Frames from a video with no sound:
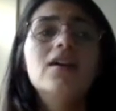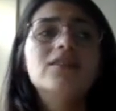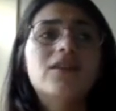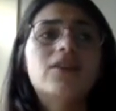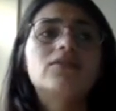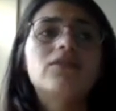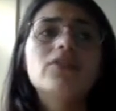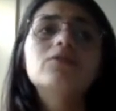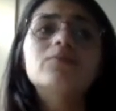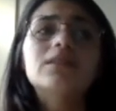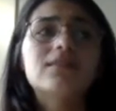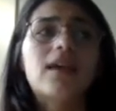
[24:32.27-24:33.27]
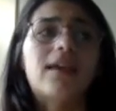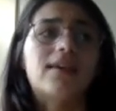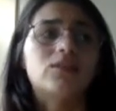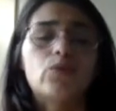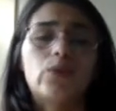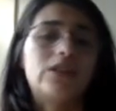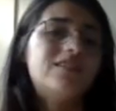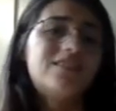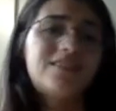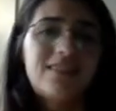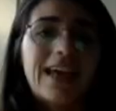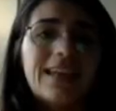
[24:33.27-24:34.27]
So those mistakes will
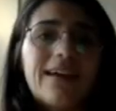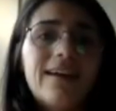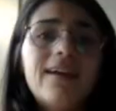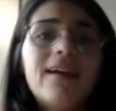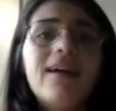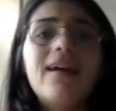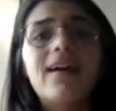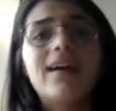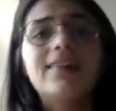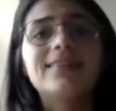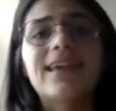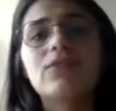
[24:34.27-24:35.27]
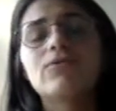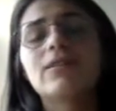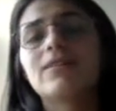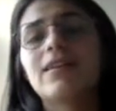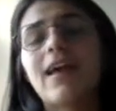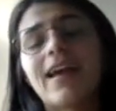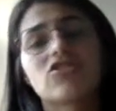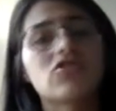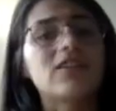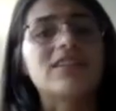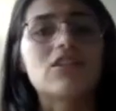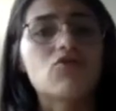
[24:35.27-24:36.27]
just stay there, and they will
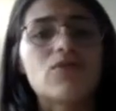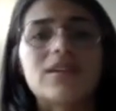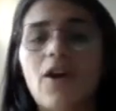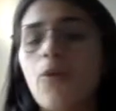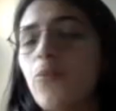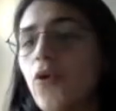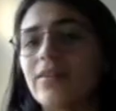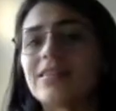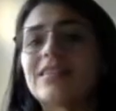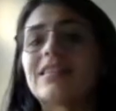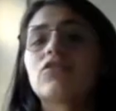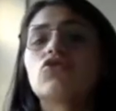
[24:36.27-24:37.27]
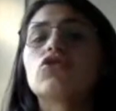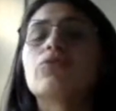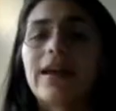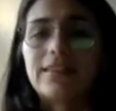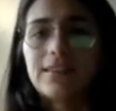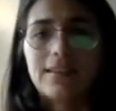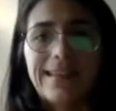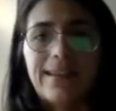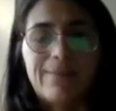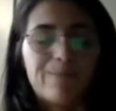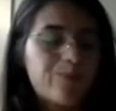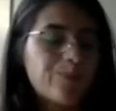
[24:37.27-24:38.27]
actually decrease our points dramatically.